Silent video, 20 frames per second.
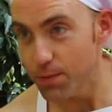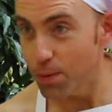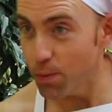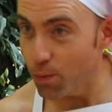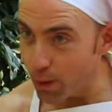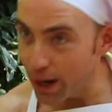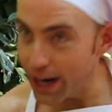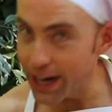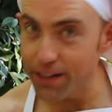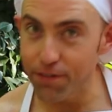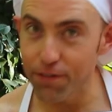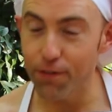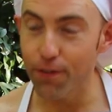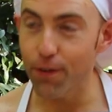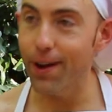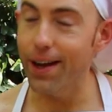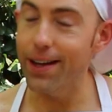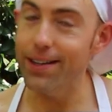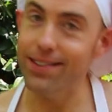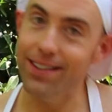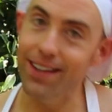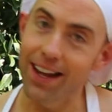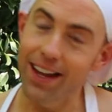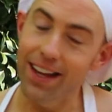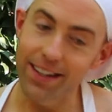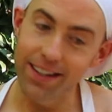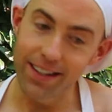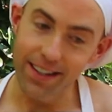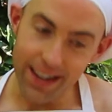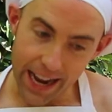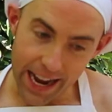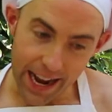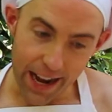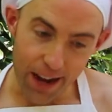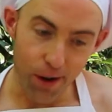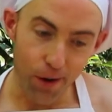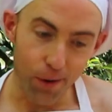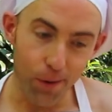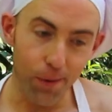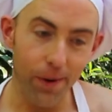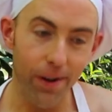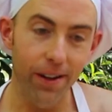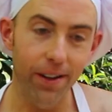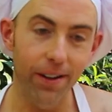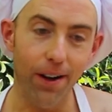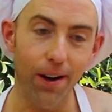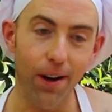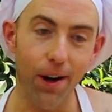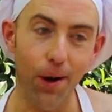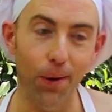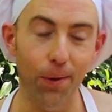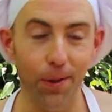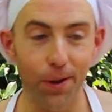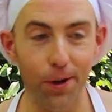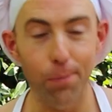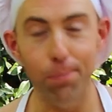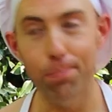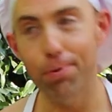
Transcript: has been waiting for us. Now Although